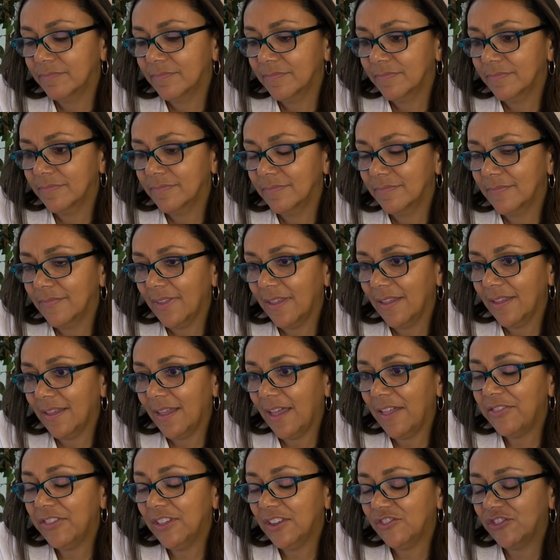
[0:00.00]
I
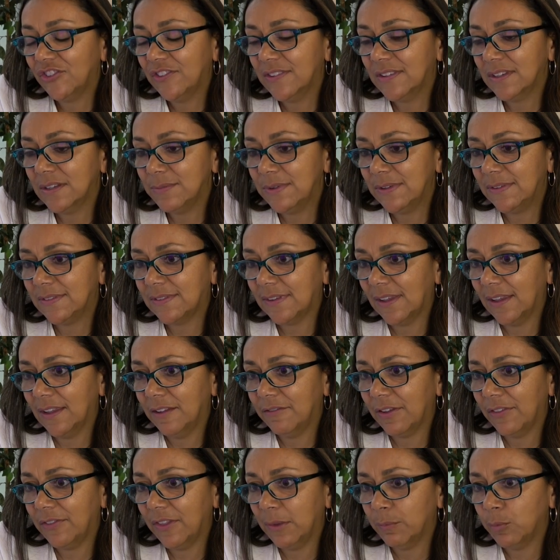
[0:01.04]
think she's gonna be
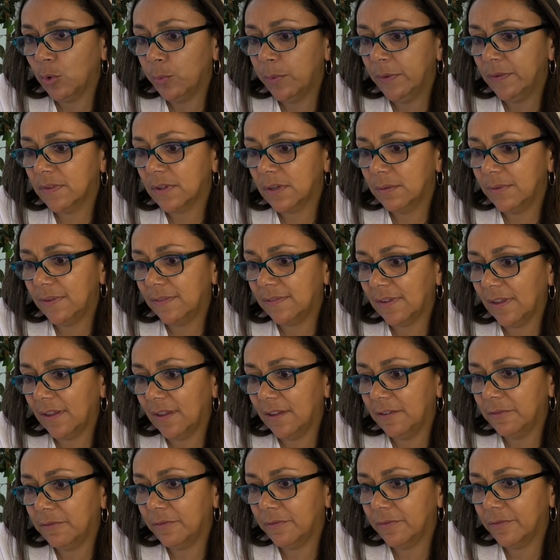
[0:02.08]
safe. I think Poopy's gonna be
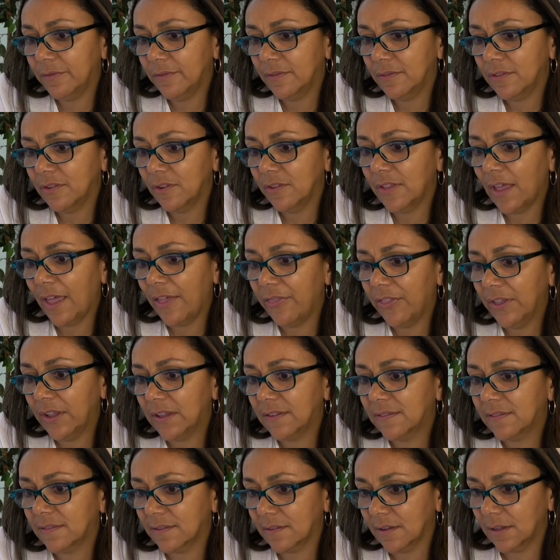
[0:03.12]
safe. So I think
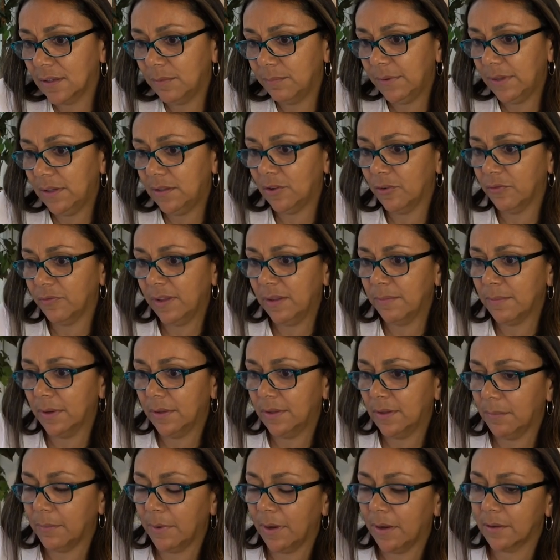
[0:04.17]
it's gonna be Novima
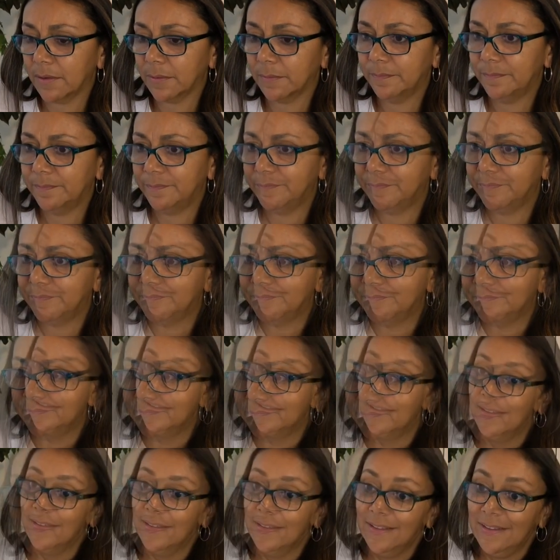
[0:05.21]
in the bottom.
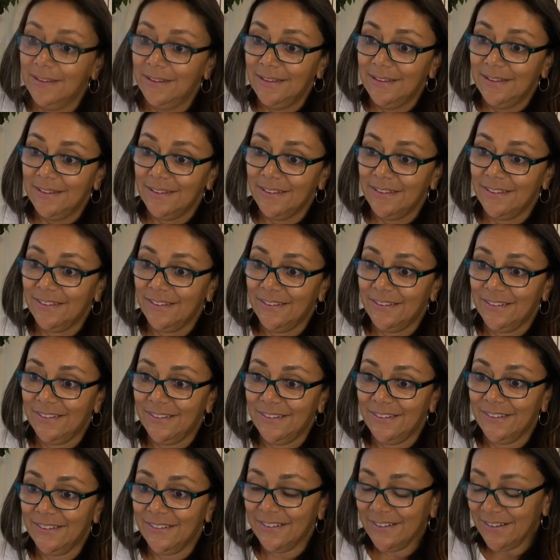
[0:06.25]

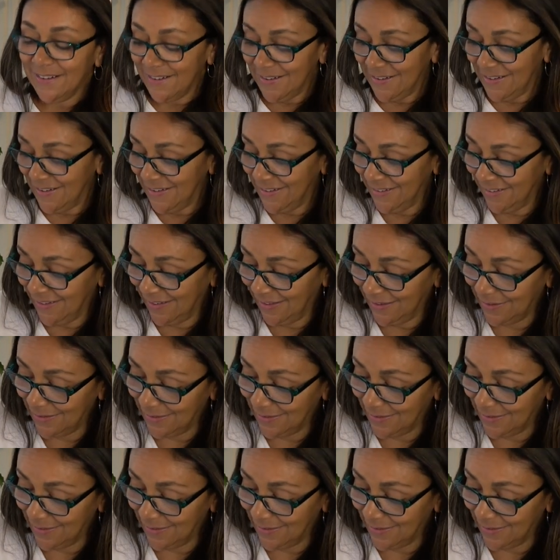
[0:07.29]
Alright!